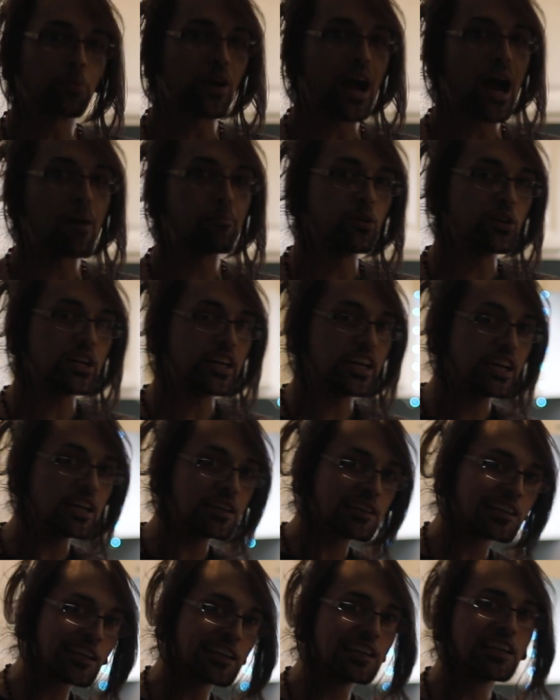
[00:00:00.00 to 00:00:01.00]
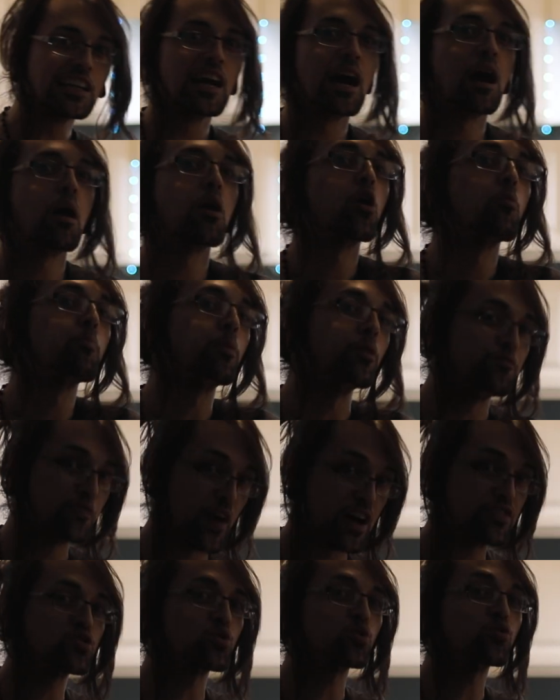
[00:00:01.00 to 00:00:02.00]
property,
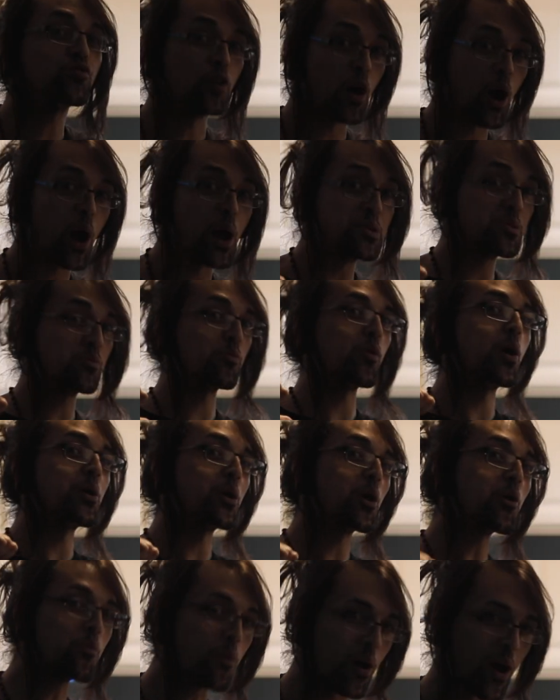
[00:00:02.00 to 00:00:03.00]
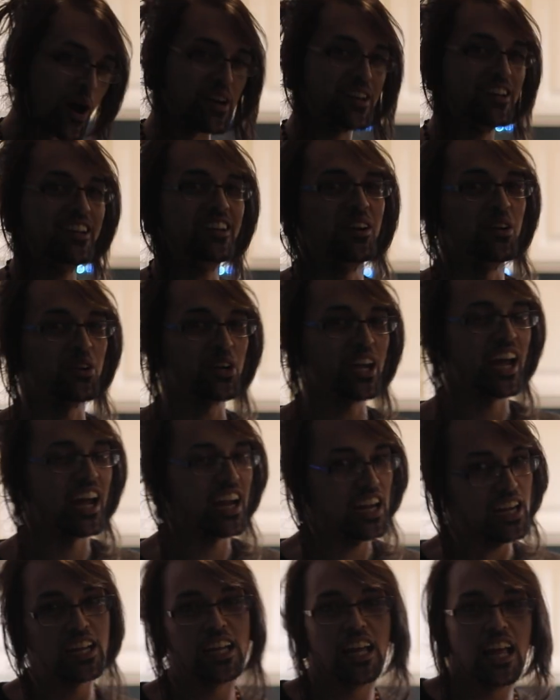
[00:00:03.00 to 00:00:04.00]
Professor Fun 101,
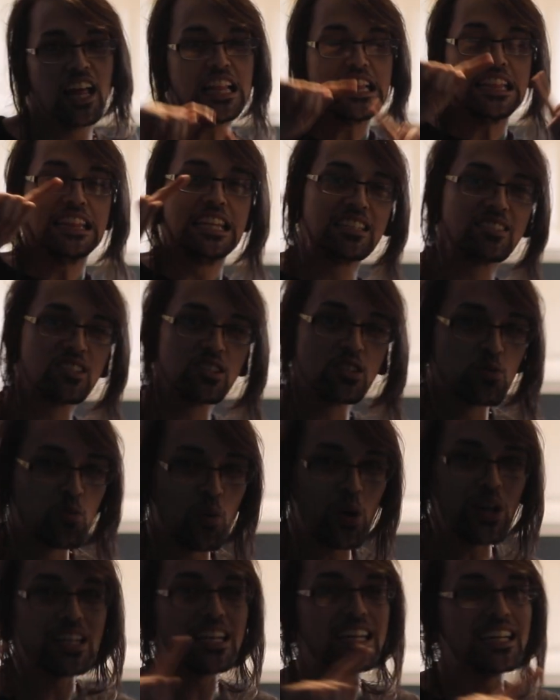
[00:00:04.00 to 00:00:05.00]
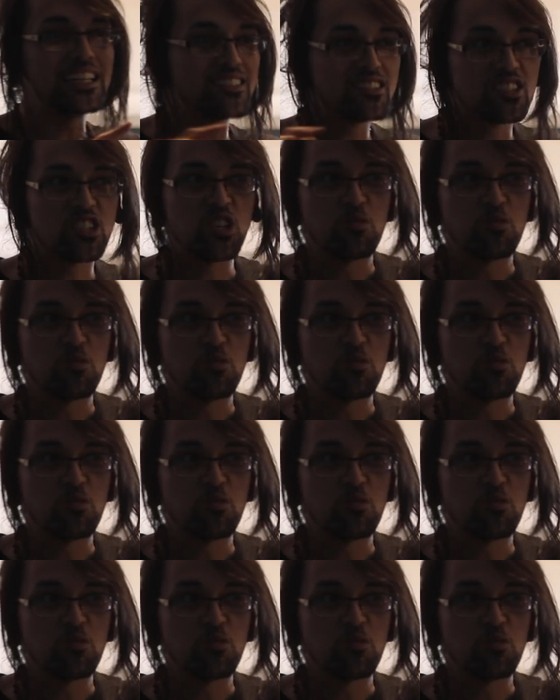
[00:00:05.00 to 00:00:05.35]
okay? This is what needs